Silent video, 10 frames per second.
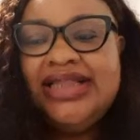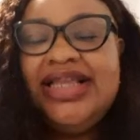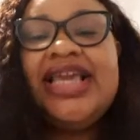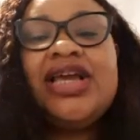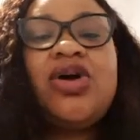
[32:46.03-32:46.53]

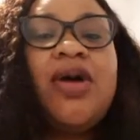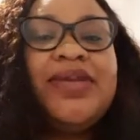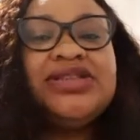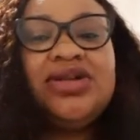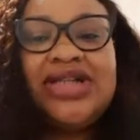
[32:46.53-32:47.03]
the
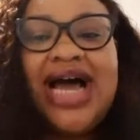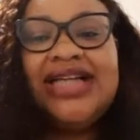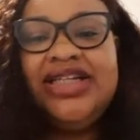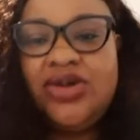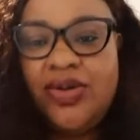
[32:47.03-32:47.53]
income is not
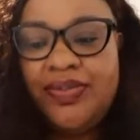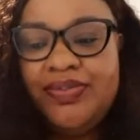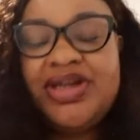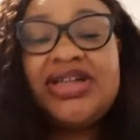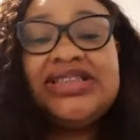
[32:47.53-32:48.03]
adding up,
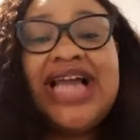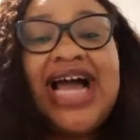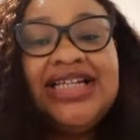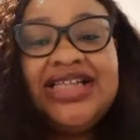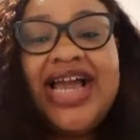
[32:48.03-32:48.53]
because the
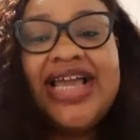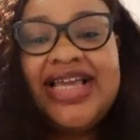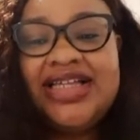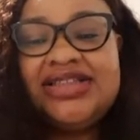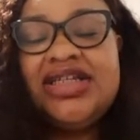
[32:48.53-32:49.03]
idea
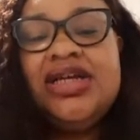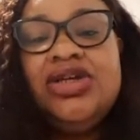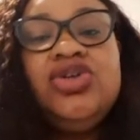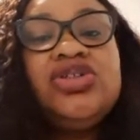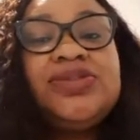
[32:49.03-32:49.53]
is
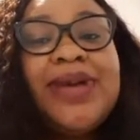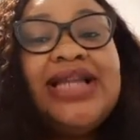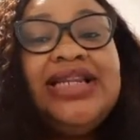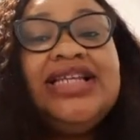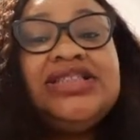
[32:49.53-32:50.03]
you
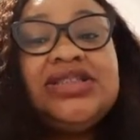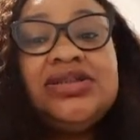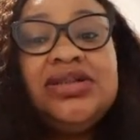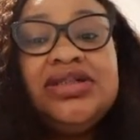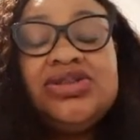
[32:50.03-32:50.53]
spend
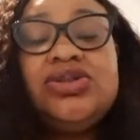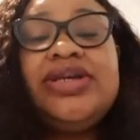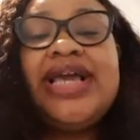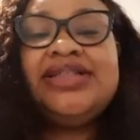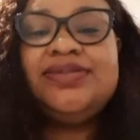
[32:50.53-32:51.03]
little
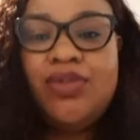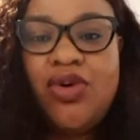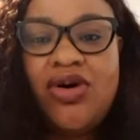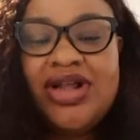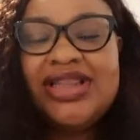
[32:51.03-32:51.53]
to get
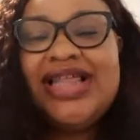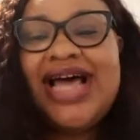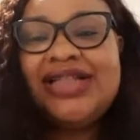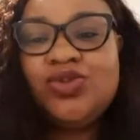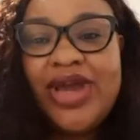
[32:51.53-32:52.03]
more.
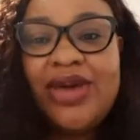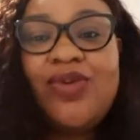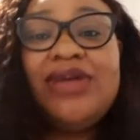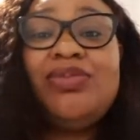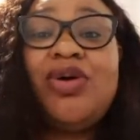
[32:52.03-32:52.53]
That way,
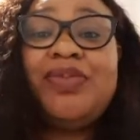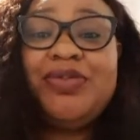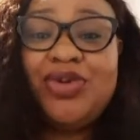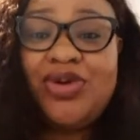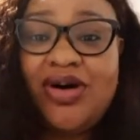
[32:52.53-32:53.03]
when more
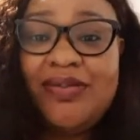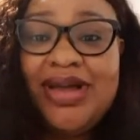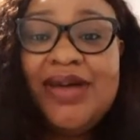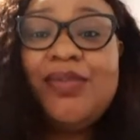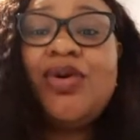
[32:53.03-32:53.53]
people come,
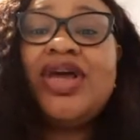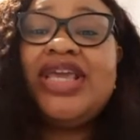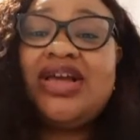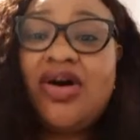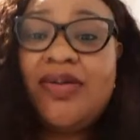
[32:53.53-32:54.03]
more
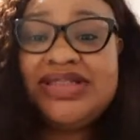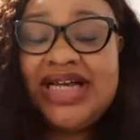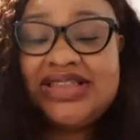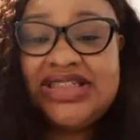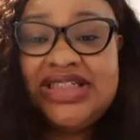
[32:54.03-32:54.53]
income
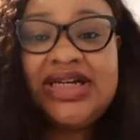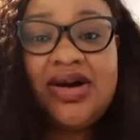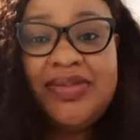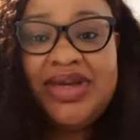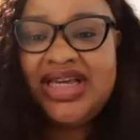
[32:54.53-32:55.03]
is actually
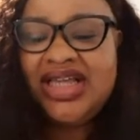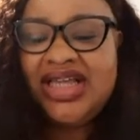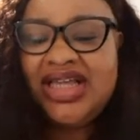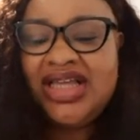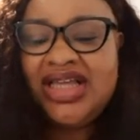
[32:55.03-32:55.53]
coming in.
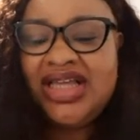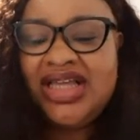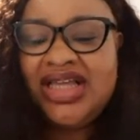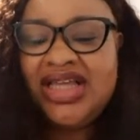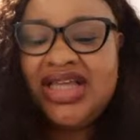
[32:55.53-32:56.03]
So
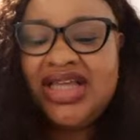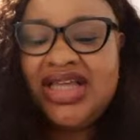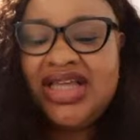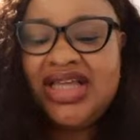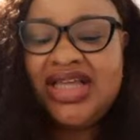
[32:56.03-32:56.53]
that's some of
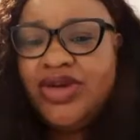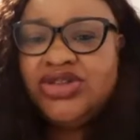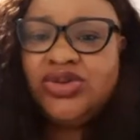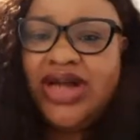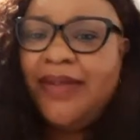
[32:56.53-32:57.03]
the few
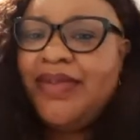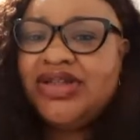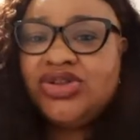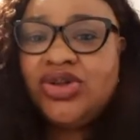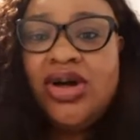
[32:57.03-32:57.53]
ways you can
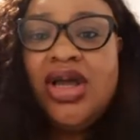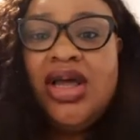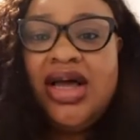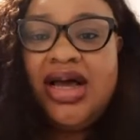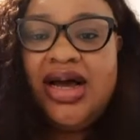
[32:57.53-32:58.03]
measure
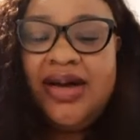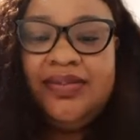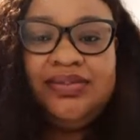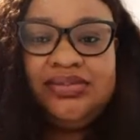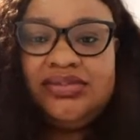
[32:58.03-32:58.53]

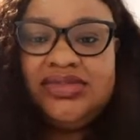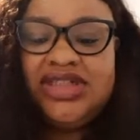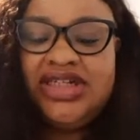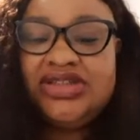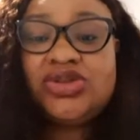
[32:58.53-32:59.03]

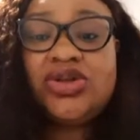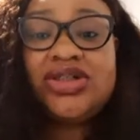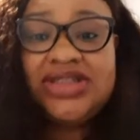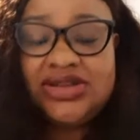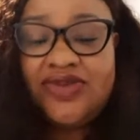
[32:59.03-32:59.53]
the
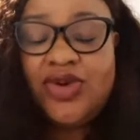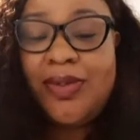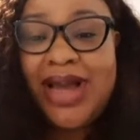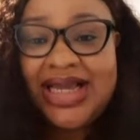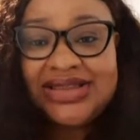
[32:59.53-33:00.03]
success of your
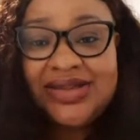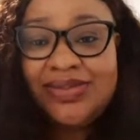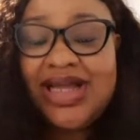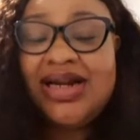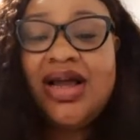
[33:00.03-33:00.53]
marketing
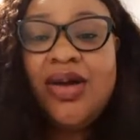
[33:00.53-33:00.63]
plan.